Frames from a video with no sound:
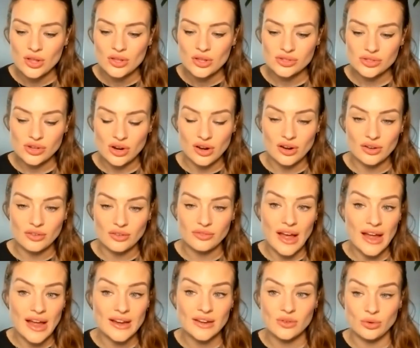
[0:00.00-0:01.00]

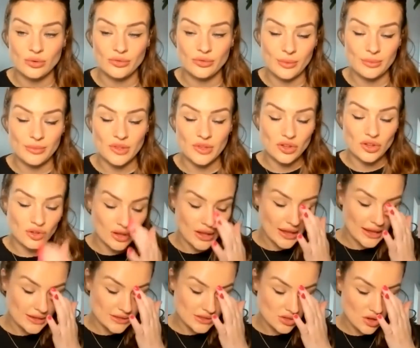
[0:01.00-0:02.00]
from the
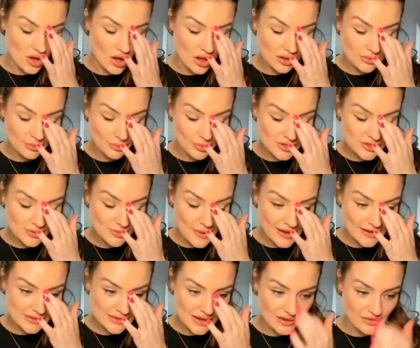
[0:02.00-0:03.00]
UK and Scotland
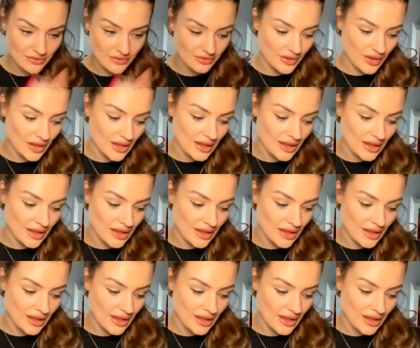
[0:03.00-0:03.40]
perspective,